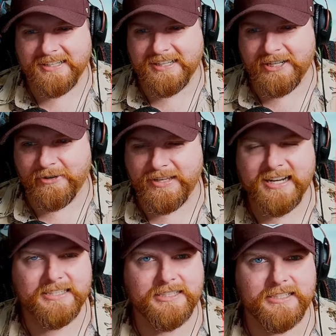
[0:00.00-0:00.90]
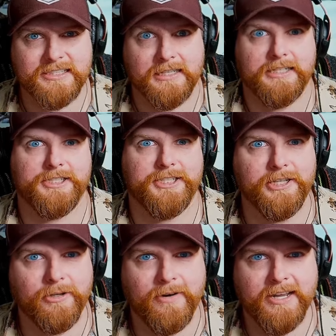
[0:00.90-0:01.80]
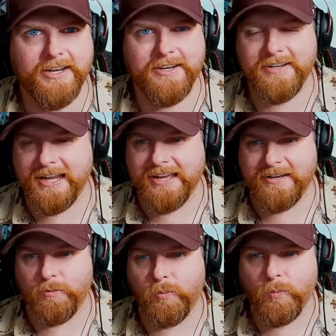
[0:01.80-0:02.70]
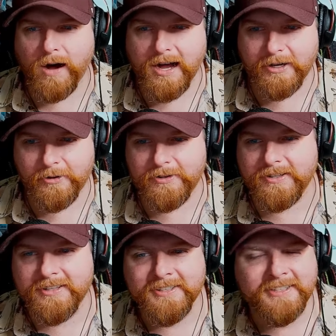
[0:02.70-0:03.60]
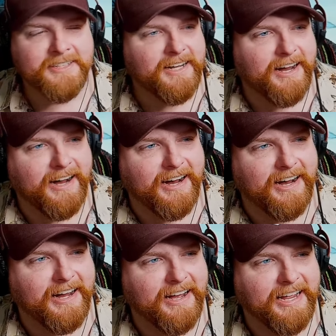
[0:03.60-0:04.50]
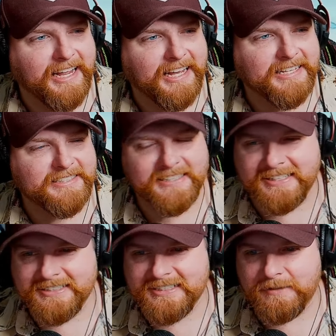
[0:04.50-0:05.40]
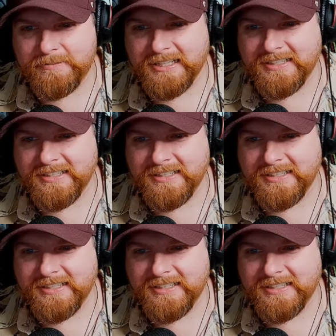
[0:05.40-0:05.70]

you know, that is just exhilarating and wild something